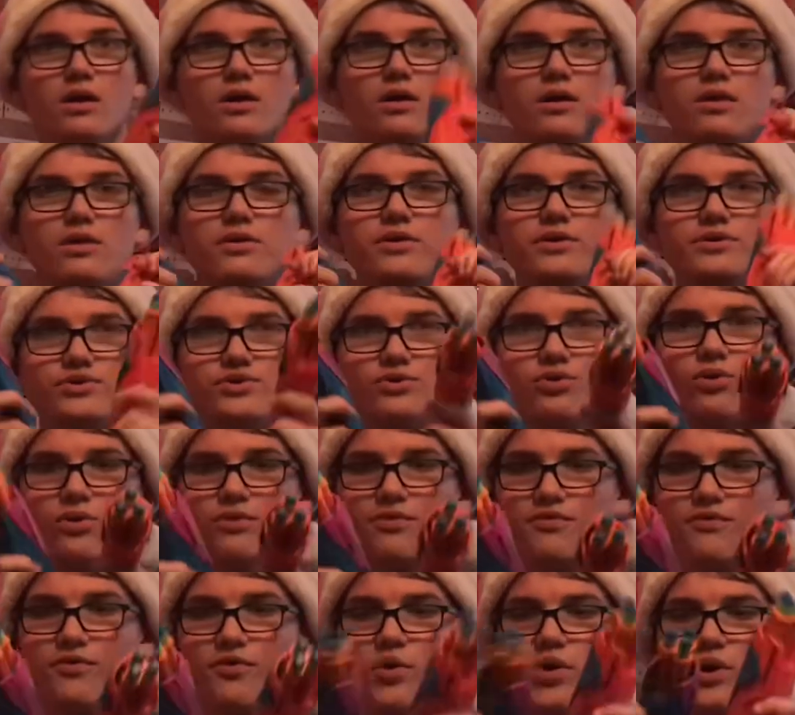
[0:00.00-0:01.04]
the dual
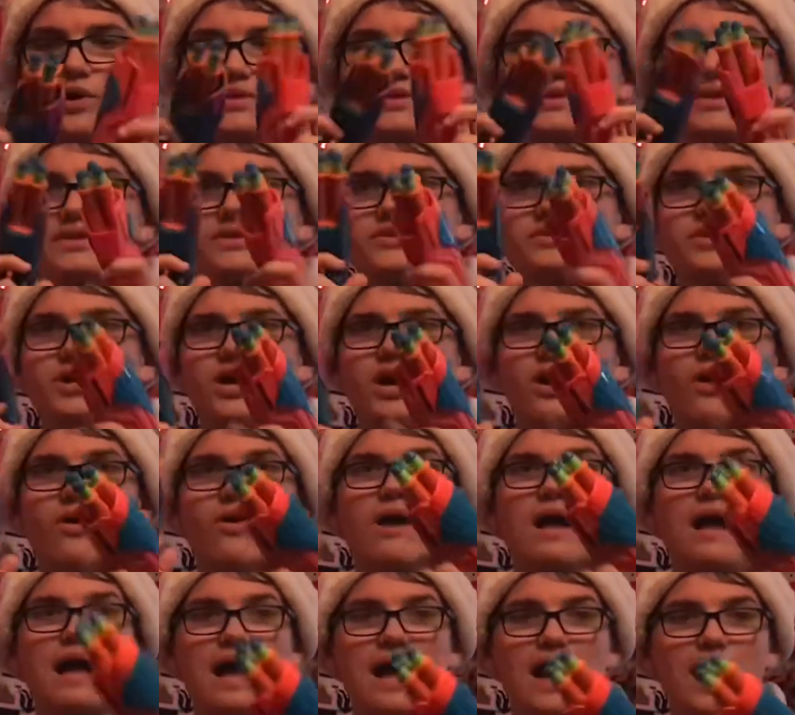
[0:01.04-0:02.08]
force. So,
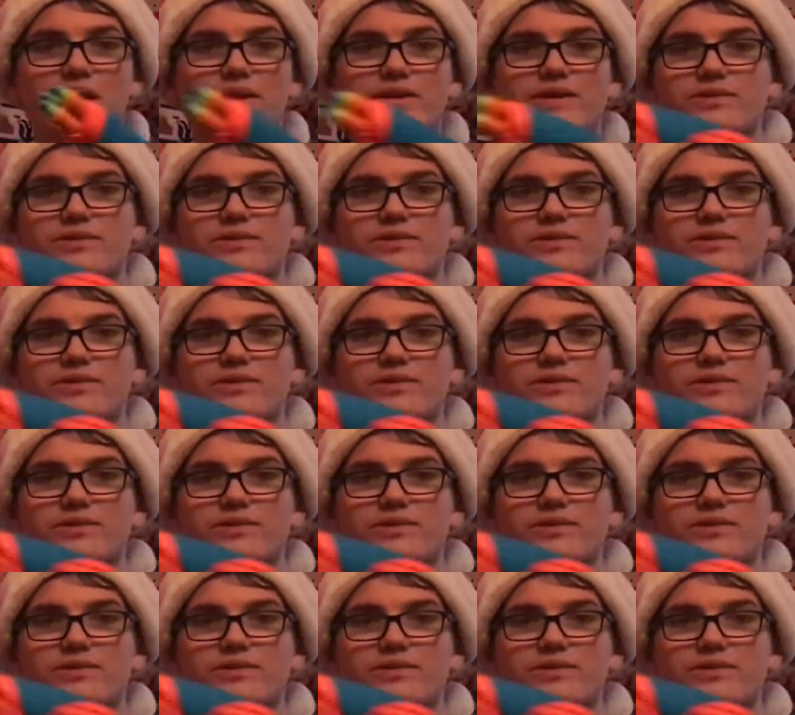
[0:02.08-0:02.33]
how these